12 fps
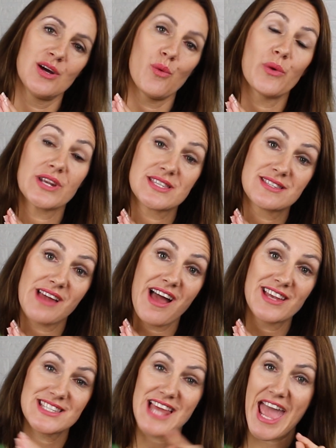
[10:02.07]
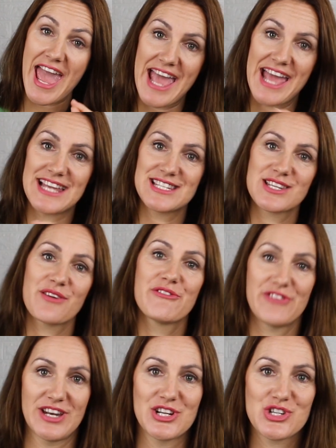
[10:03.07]
want to start and
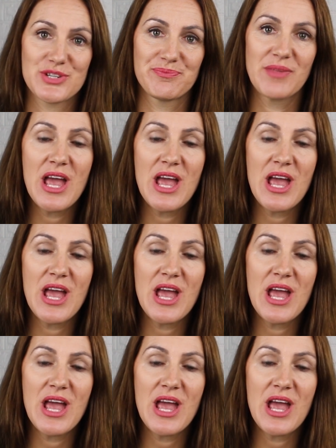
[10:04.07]
finish.